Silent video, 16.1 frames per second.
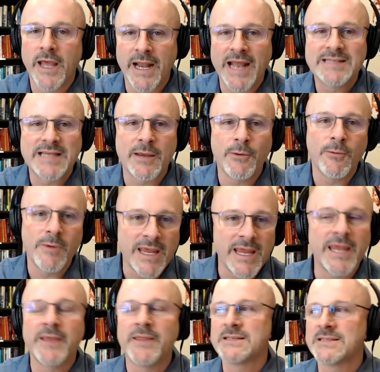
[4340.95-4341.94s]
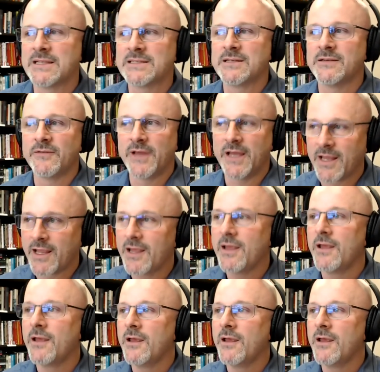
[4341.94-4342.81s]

And I say we in the sense of like